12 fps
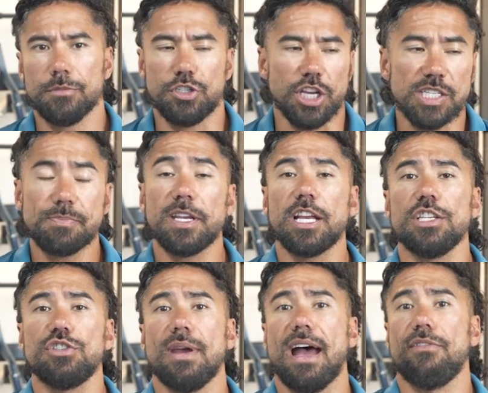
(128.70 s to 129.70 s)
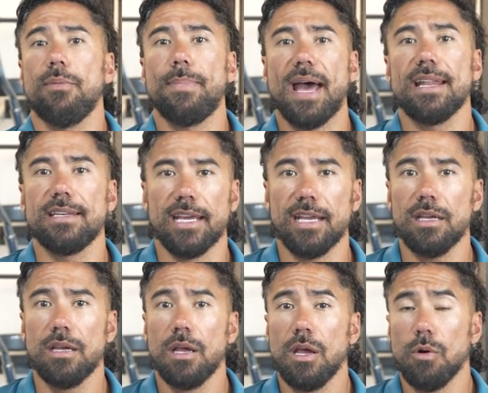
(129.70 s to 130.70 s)
Just because you have a bad day,
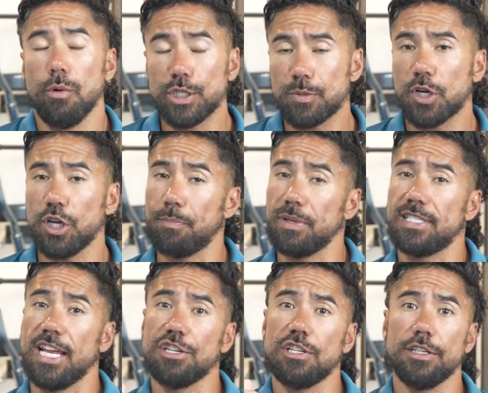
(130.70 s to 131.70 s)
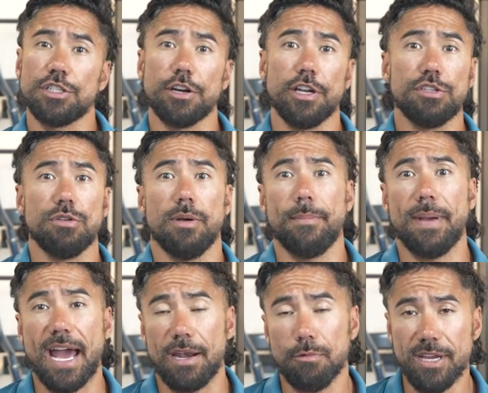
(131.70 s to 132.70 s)
which could potentially turn into a
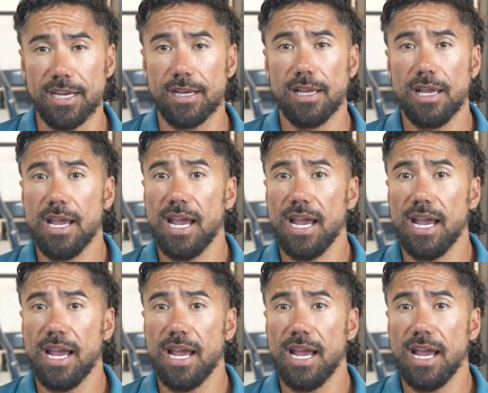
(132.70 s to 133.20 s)
bad week,